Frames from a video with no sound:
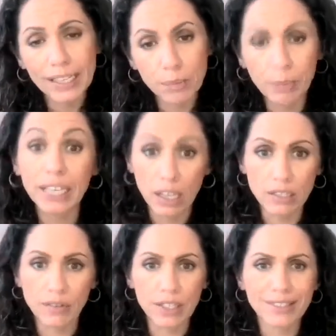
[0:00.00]

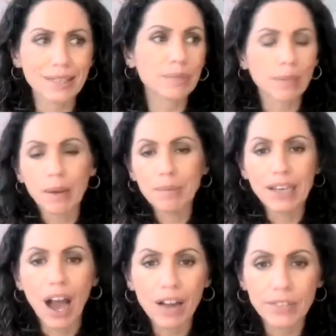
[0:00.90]
Because of the symptom, I
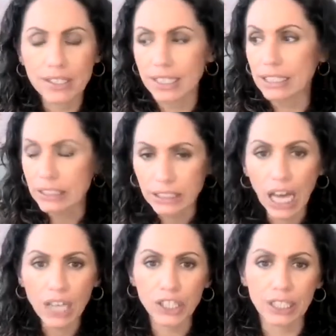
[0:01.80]
mean, obviously,
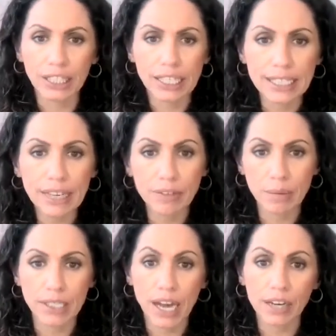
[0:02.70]
logically, it's giving
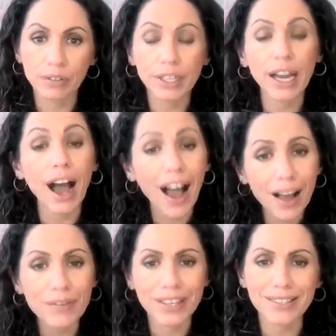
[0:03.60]
me diarrhea.
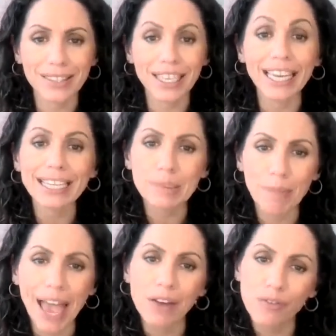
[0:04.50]
Obviously, it's
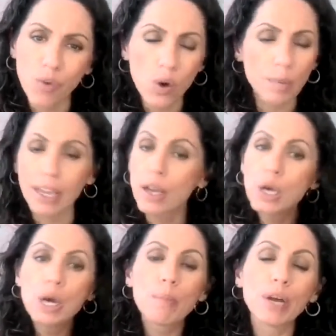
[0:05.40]
bad for me.
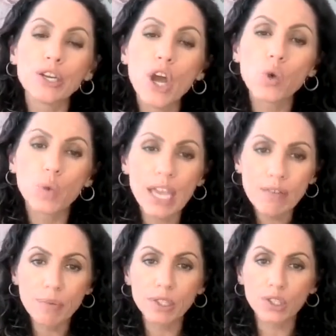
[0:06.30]
But no, we
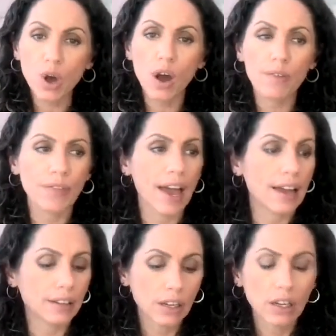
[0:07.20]
have been taught
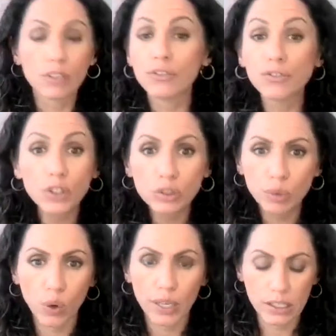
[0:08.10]
that food
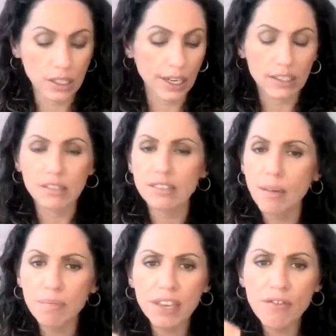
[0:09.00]
poisoning,
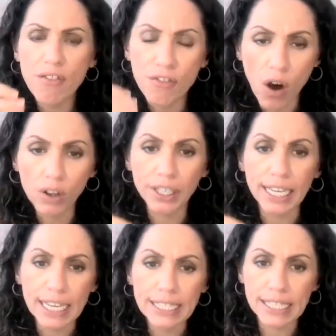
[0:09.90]
something foreign
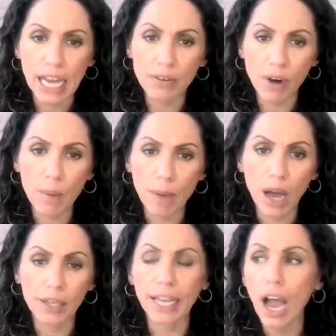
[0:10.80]
inside of our
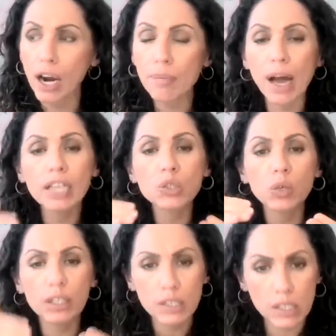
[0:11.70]
bodies
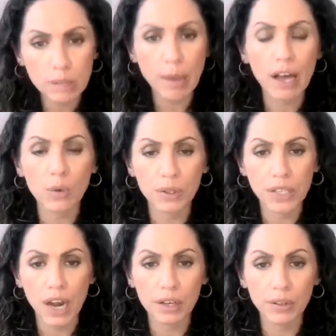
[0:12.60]
will expel with
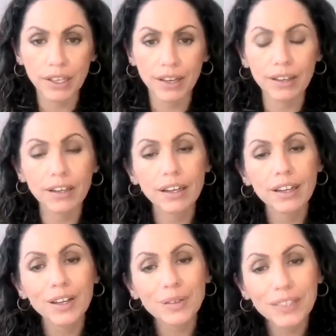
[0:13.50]
diarrhea.
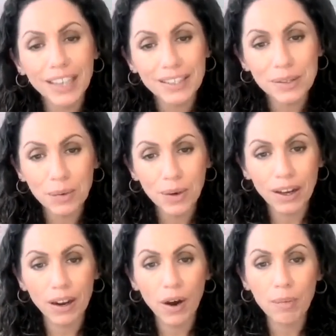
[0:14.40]
Well, guess
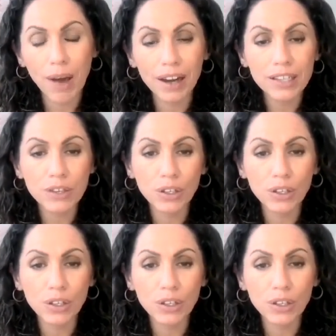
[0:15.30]
what? Our bodies are